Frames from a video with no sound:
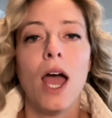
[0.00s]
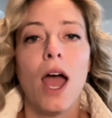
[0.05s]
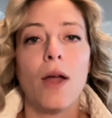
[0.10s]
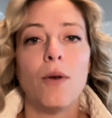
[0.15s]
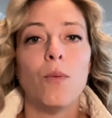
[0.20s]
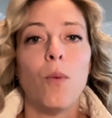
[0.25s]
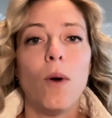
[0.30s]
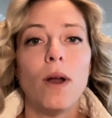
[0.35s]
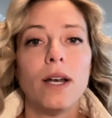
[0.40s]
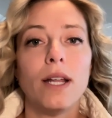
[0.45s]

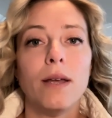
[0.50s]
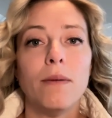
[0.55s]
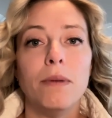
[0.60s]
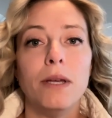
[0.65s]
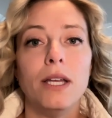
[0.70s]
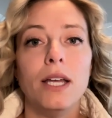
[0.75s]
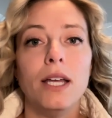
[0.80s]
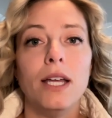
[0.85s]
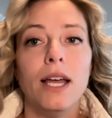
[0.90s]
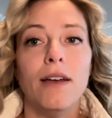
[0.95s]
And one can
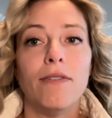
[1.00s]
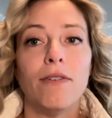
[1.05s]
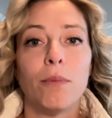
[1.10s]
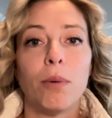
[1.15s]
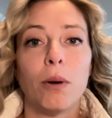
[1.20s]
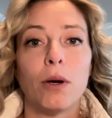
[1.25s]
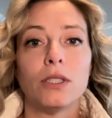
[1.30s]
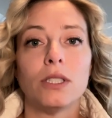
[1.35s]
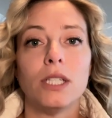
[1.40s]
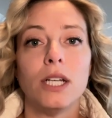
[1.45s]
be if a
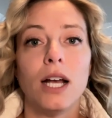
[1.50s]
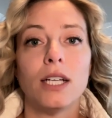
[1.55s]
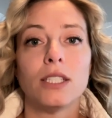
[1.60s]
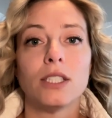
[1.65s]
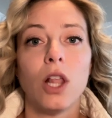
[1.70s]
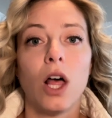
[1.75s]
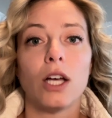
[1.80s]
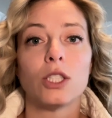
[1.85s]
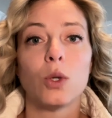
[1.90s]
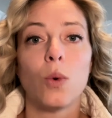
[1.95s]
person has
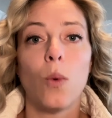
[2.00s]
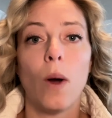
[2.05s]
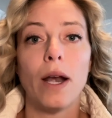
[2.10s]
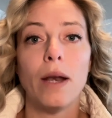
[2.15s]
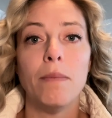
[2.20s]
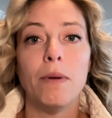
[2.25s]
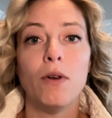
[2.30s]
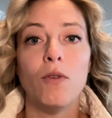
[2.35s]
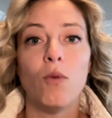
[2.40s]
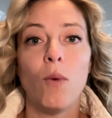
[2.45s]
lost quite
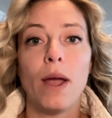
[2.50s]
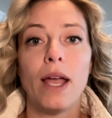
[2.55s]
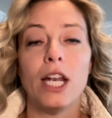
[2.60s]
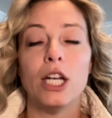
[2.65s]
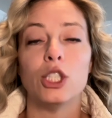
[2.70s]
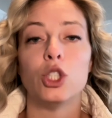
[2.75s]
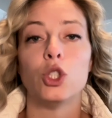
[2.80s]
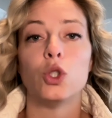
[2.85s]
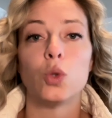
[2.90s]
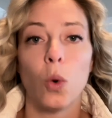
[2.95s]
a bit of weight in
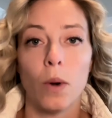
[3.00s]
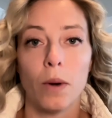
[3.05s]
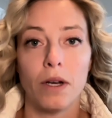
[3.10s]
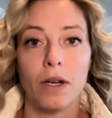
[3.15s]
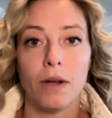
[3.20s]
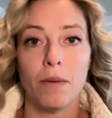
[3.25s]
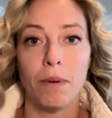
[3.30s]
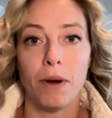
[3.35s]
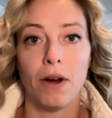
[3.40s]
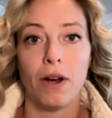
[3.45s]
a short
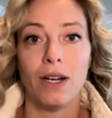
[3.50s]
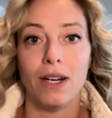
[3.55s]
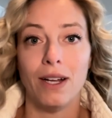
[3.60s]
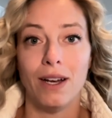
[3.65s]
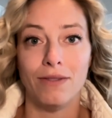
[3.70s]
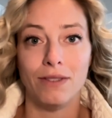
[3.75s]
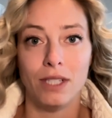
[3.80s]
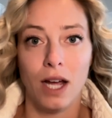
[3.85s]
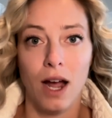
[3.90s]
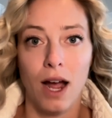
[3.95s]
period
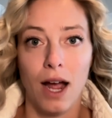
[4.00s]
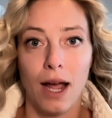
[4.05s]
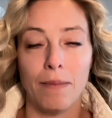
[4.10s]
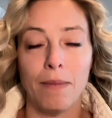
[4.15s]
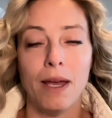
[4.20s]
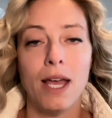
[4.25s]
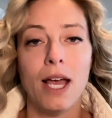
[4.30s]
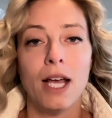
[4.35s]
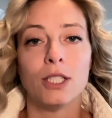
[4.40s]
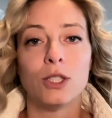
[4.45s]
of time.
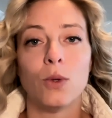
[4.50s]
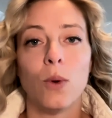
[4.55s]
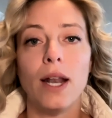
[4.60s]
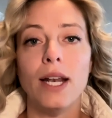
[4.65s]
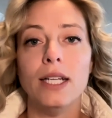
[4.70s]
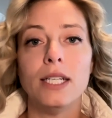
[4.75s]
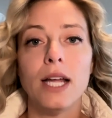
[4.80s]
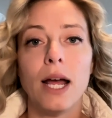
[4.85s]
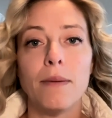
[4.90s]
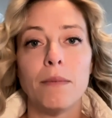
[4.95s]
So
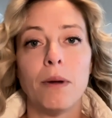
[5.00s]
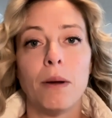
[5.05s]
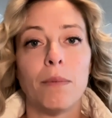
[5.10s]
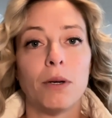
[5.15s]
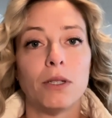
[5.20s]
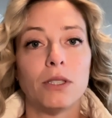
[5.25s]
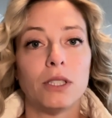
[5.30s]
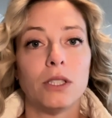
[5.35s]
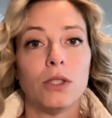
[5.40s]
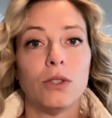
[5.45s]
anytime a
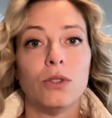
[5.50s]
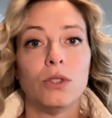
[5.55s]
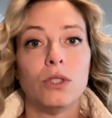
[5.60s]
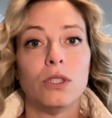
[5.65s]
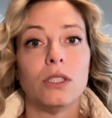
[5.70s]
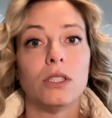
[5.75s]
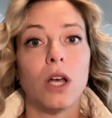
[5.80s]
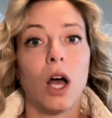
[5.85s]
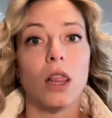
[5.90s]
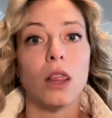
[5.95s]
person
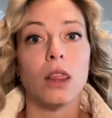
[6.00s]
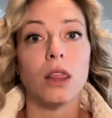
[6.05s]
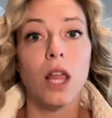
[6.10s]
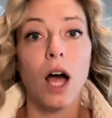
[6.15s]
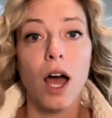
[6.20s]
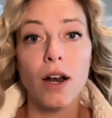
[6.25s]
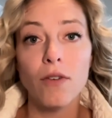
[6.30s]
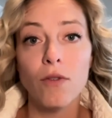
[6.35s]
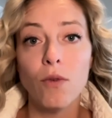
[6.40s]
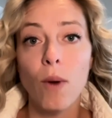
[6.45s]
loses a
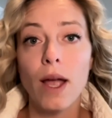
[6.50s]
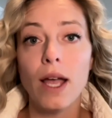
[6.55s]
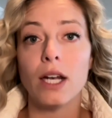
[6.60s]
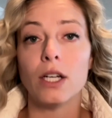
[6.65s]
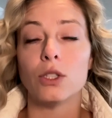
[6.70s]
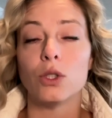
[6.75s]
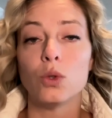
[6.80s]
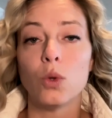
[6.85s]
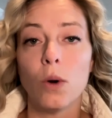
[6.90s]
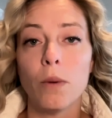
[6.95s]
lot of weight in a
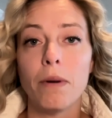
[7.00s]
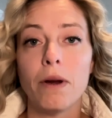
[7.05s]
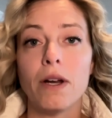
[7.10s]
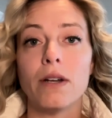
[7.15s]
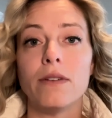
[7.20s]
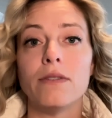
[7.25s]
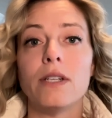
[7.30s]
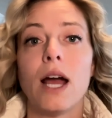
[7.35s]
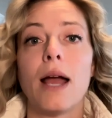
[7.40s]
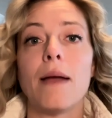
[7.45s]
short period
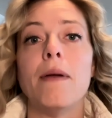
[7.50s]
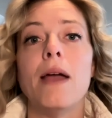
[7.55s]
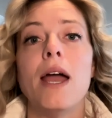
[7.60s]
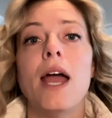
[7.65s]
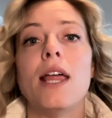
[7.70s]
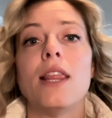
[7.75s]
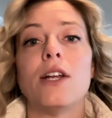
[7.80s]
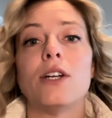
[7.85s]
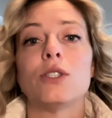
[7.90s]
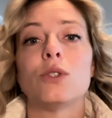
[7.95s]
of time,
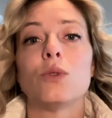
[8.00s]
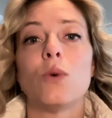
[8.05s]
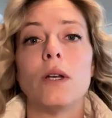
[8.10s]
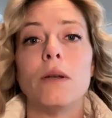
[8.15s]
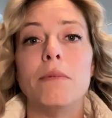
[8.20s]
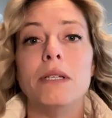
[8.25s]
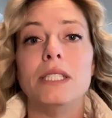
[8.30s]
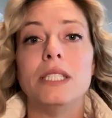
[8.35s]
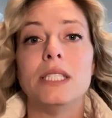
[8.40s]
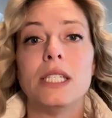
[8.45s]
there's going to
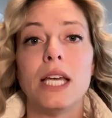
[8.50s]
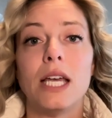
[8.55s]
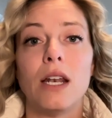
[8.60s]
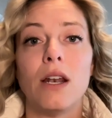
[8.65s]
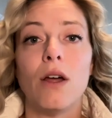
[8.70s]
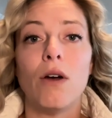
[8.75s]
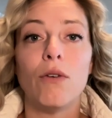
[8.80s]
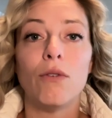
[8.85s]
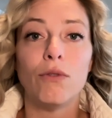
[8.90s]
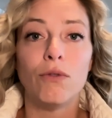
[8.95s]
be
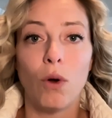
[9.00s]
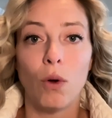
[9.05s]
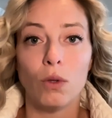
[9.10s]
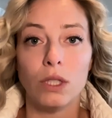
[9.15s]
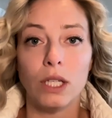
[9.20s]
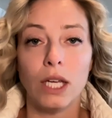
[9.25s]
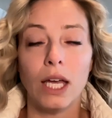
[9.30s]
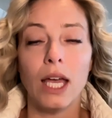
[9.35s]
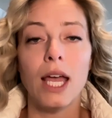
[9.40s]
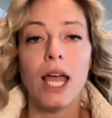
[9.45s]
skin
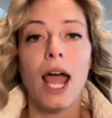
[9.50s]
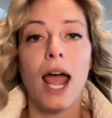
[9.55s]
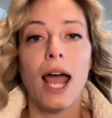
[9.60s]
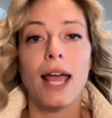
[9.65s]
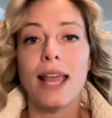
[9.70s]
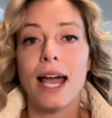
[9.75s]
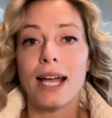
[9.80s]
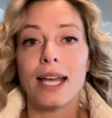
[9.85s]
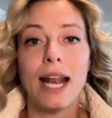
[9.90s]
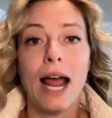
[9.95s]
folding.
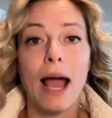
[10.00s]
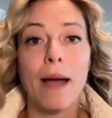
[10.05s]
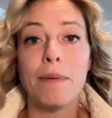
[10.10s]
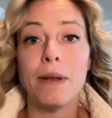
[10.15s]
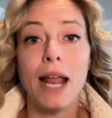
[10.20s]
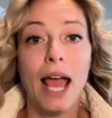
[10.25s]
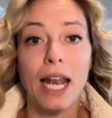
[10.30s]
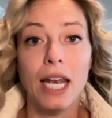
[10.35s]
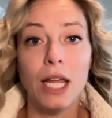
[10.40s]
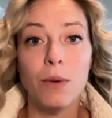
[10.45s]
And that can
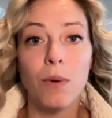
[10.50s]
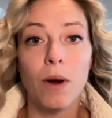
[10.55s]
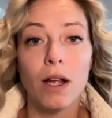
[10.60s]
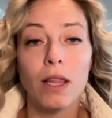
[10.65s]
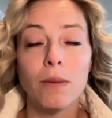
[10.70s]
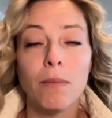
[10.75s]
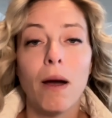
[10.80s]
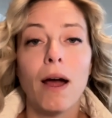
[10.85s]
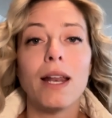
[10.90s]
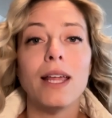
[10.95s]
happen anywhere on
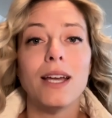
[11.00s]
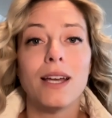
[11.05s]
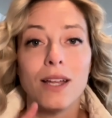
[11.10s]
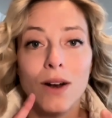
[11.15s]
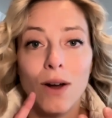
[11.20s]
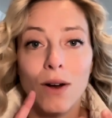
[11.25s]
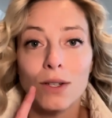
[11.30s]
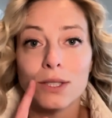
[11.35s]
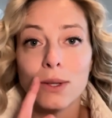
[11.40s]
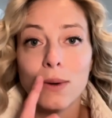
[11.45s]
the body. It can
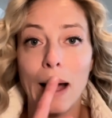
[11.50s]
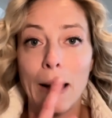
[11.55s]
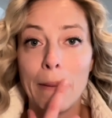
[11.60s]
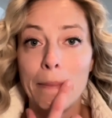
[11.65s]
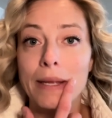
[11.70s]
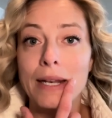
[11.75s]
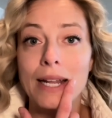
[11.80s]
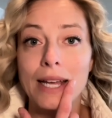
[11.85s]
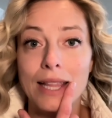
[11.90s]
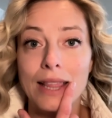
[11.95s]
also
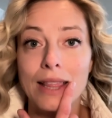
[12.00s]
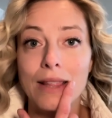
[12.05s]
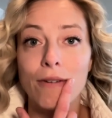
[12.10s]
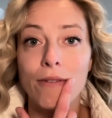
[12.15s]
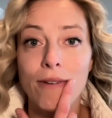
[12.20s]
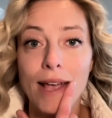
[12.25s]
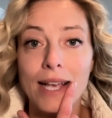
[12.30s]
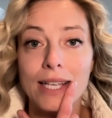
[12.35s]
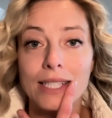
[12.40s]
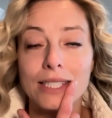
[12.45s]
happen in the
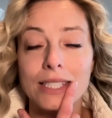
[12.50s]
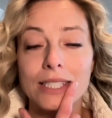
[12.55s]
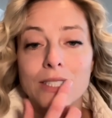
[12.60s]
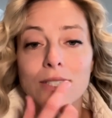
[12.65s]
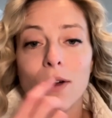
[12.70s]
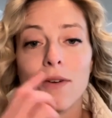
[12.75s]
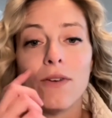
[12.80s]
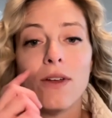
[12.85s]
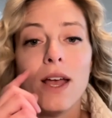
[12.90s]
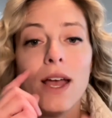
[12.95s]
face. And
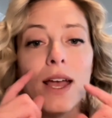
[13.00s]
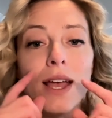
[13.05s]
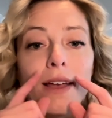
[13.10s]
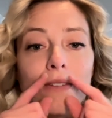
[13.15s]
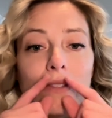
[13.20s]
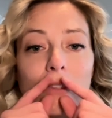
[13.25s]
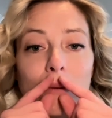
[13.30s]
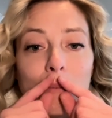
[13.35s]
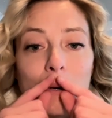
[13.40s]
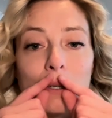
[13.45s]
so
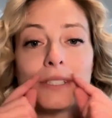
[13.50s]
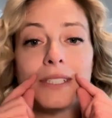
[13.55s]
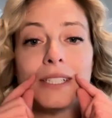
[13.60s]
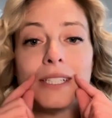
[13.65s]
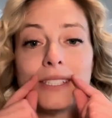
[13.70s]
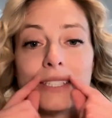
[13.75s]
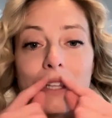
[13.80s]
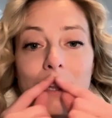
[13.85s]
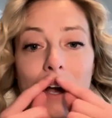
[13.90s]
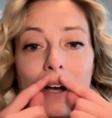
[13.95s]
if the person
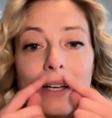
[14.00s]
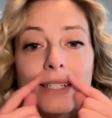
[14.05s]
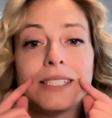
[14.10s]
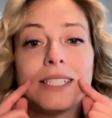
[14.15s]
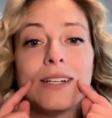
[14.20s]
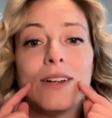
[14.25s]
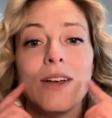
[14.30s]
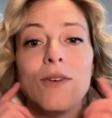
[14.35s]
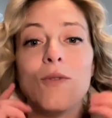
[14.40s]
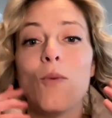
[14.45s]
has
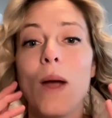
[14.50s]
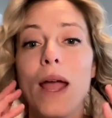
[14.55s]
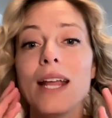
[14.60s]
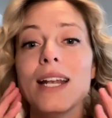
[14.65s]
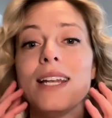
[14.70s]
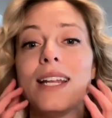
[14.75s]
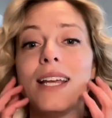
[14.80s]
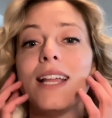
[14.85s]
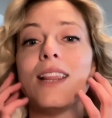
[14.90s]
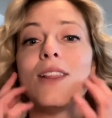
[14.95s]
lost
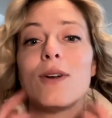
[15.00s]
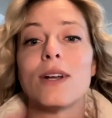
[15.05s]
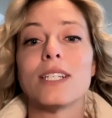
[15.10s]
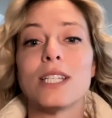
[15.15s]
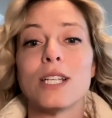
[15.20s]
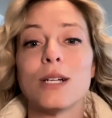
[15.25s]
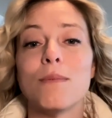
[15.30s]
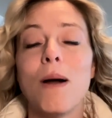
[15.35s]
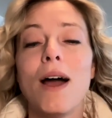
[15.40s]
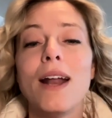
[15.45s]
weight in the rest of
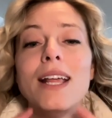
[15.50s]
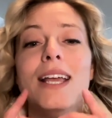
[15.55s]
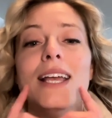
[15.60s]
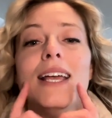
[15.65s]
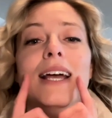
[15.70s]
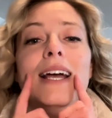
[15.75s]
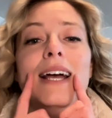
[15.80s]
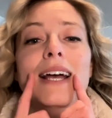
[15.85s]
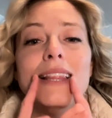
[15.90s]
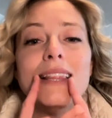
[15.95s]
their body,
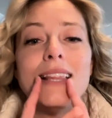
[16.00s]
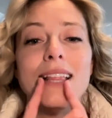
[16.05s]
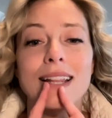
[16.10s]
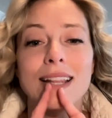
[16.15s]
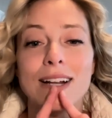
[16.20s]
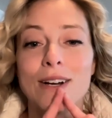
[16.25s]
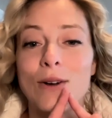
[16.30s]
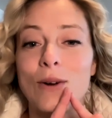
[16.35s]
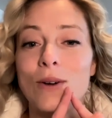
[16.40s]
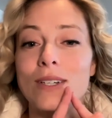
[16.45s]
then
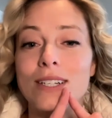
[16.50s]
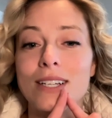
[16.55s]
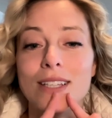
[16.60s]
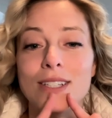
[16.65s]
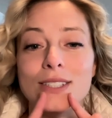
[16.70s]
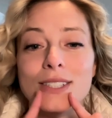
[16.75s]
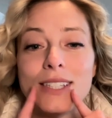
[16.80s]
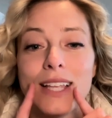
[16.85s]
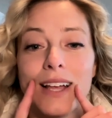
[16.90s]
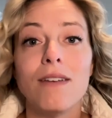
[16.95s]
they're going to
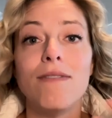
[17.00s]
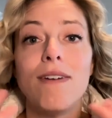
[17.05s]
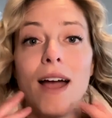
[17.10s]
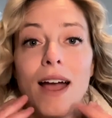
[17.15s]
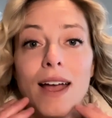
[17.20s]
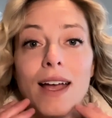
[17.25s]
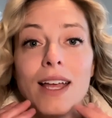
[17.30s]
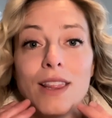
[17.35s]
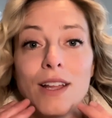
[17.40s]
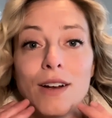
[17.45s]
lose the
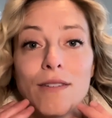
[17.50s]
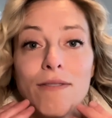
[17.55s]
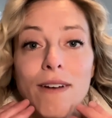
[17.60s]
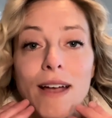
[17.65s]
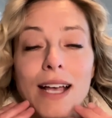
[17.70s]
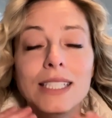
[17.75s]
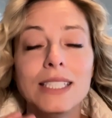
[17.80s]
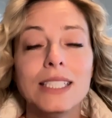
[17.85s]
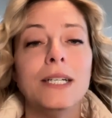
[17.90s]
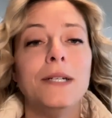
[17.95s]
fat in their
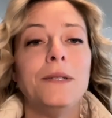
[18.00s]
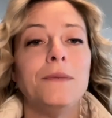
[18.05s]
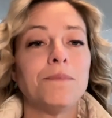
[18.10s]
face.